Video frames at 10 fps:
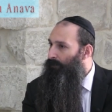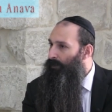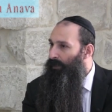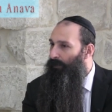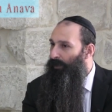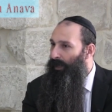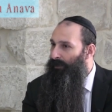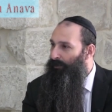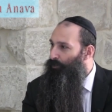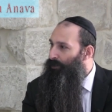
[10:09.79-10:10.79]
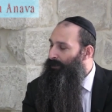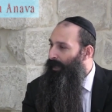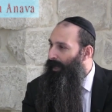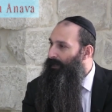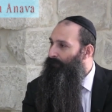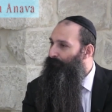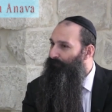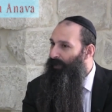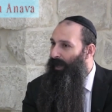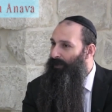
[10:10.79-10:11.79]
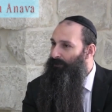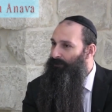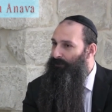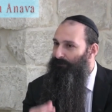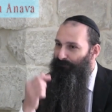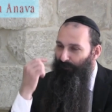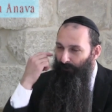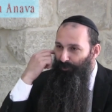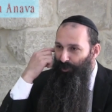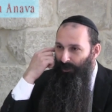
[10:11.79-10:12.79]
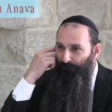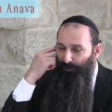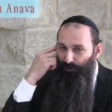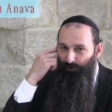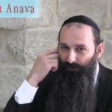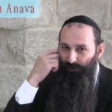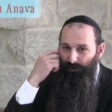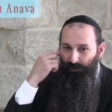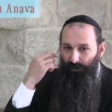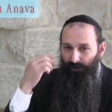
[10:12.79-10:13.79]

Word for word: And, now, and there were nine flights from JetBlue